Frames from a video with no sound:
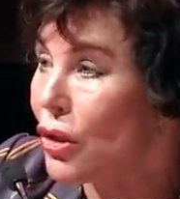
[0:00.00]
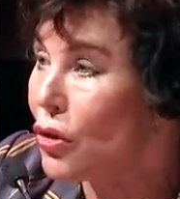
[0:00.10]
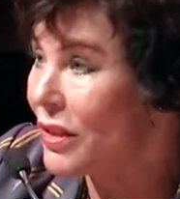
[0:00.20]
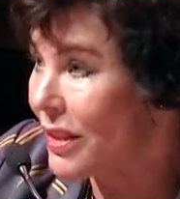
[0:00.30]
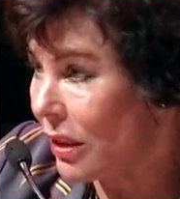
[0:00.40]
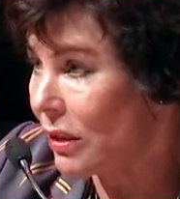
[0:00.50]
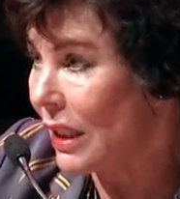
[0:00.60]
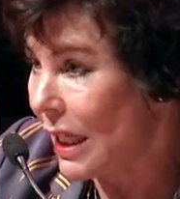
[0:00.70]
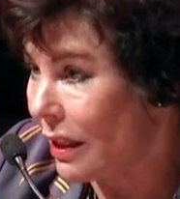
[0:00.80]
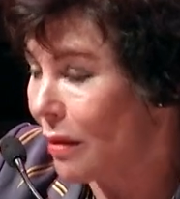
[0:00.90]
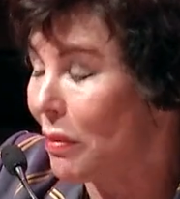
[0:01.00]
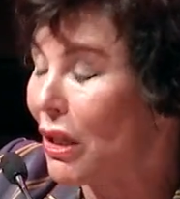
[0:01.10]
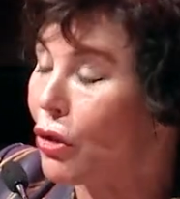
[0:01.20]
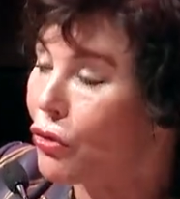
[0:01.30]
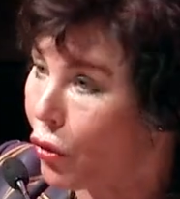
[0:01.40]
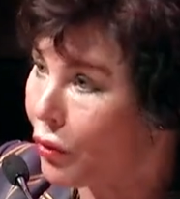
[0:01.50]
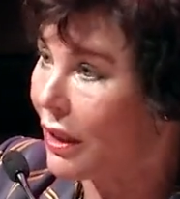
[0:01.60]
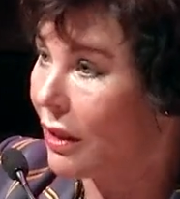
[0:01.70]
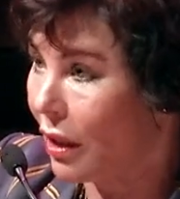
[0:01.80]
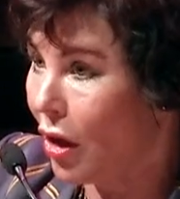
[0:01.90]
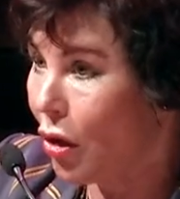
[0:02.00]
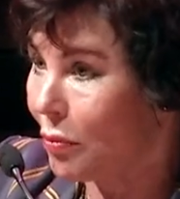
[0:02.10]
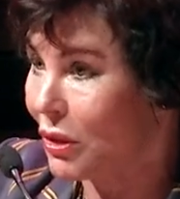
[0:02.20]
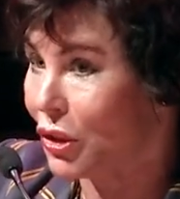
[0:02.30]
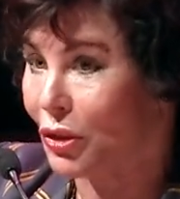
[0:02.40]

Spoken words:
You still need them, but you don't need the garbage.